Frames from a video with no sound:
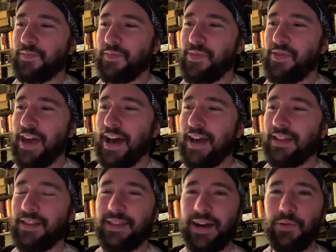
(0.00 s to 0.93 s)

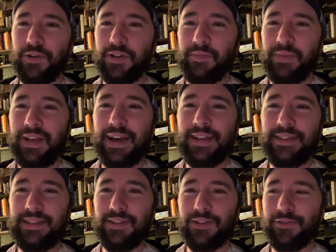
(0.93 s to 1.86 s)
that wouldn't be
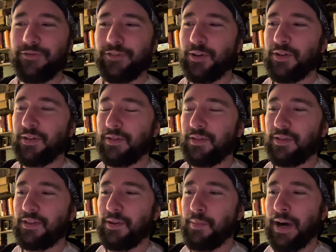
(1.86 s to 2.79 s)
ideal for
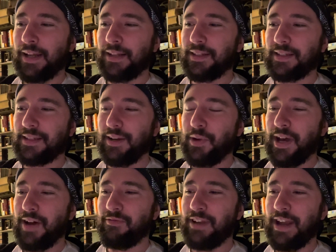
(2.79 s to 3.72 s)
the models that we
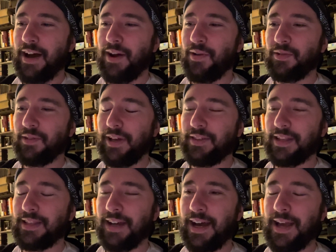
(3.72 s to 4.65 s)
have now. At the
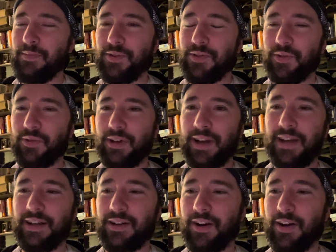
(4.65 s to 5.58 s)
time, those are the kind
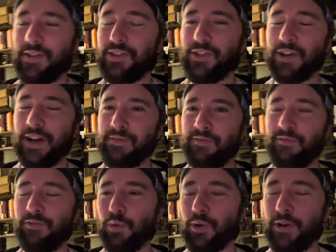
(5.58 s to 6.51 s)
of cars you drive them
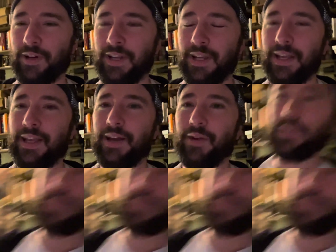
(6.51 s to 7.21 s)
forward, and when you